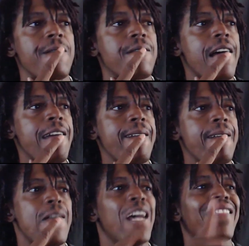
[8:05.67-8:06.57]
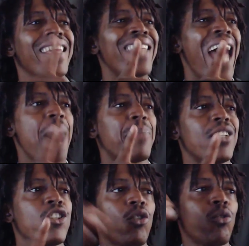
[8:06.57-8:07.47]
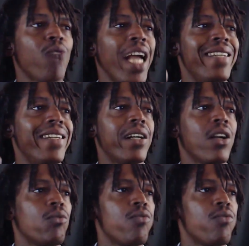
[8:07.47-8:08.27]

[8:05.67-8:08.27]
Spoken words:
Right? This happens right here,